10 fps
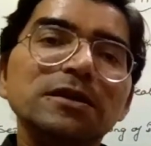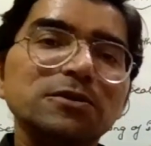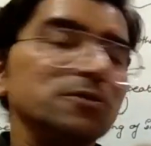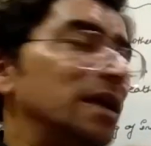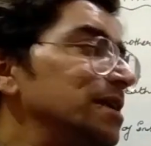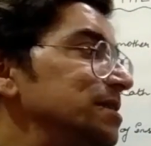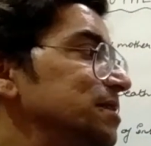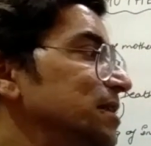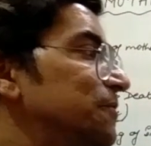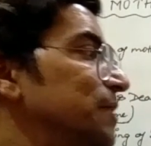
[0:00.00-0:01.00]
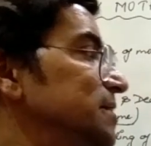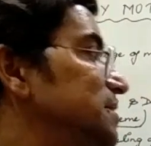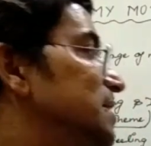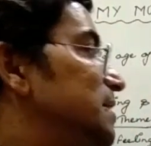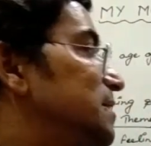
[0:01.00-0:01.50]
So that is the
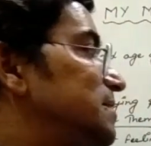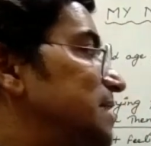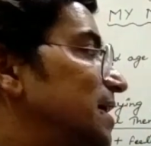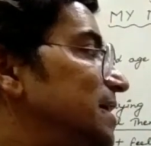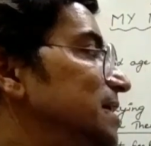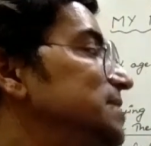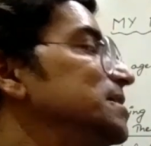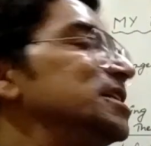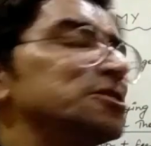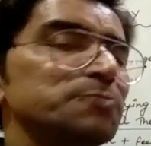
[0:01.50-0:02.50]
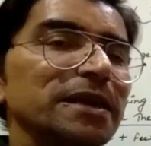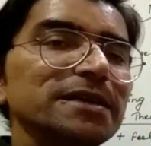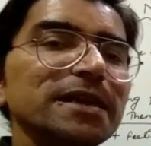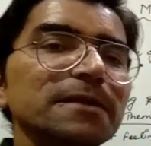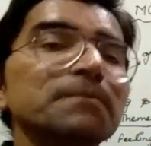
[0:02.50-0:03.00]
difference. The second is
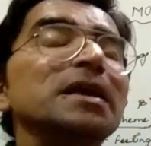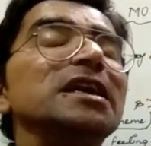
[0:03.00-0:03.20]
sprinting.